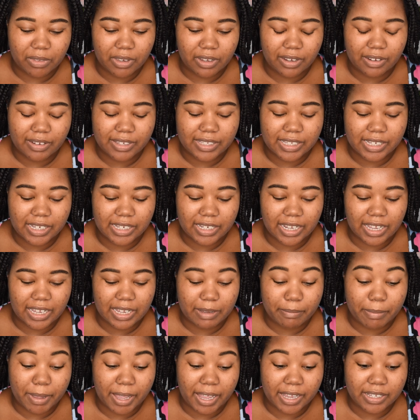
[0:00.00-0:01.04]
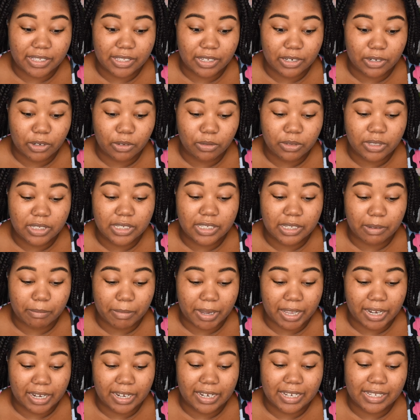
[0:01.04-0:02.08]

And you see that he passed a note to somebody